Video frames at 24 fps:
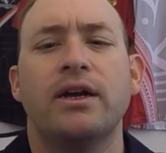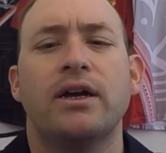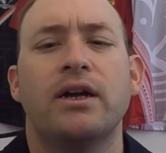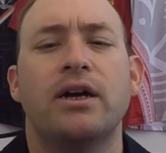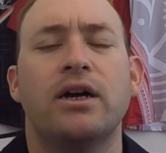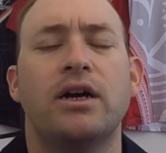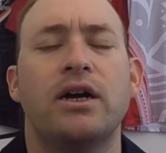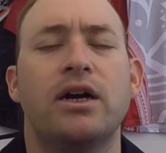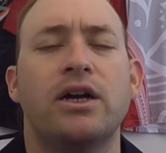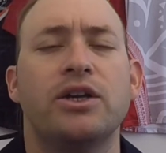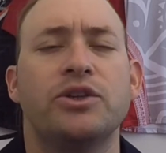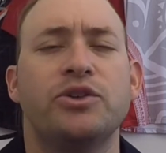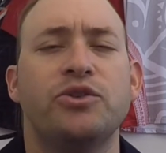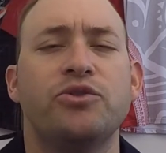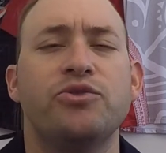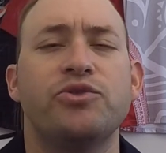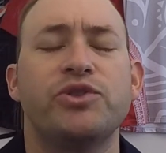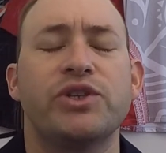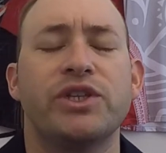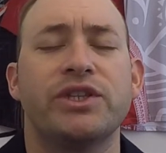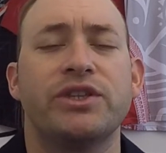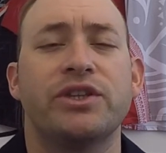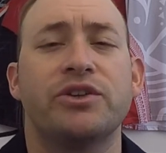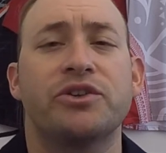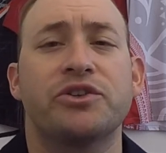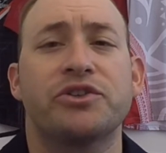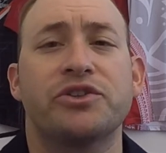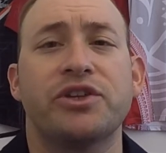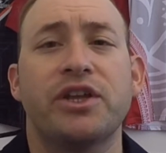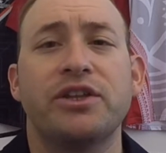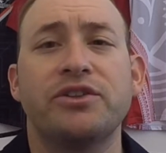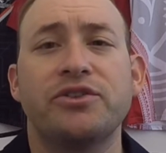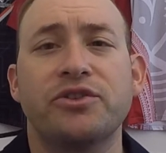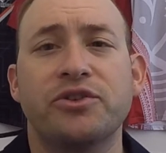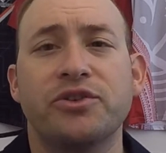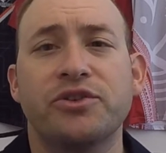Using their
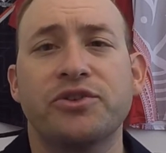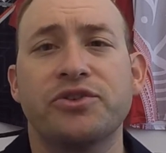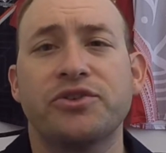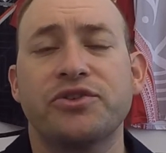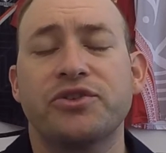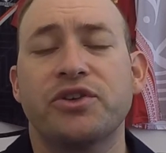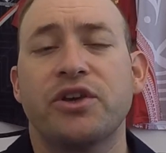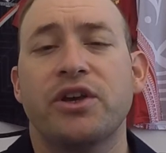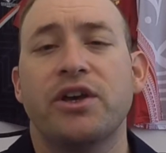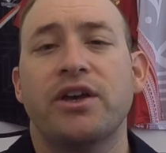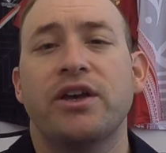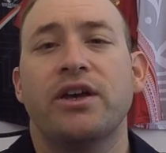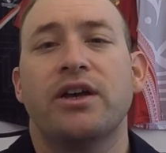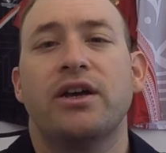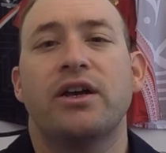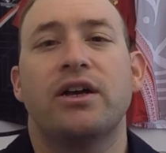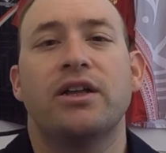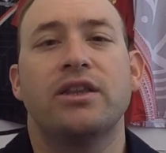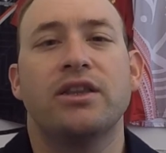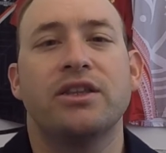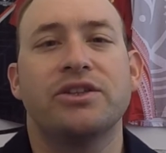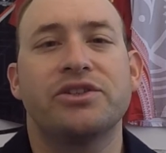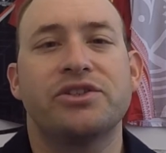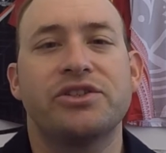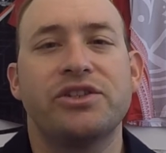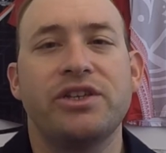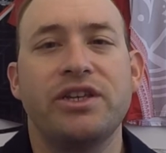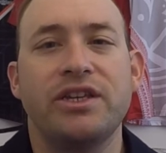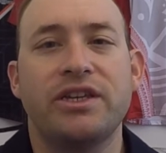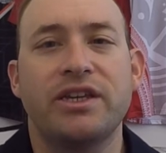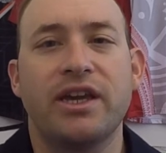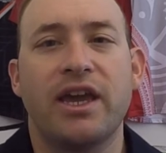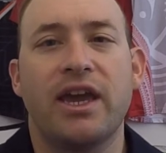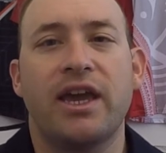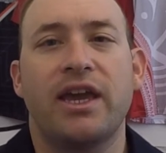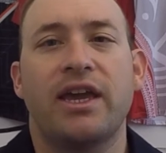centers,
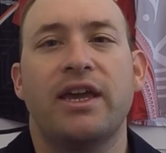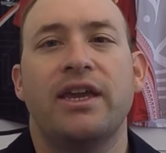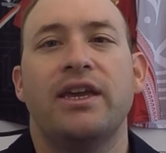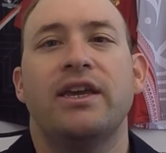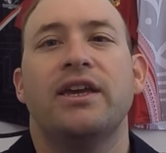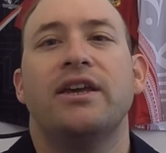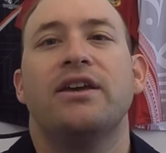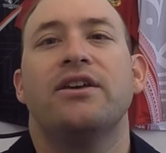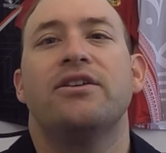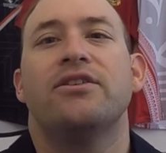Lasike,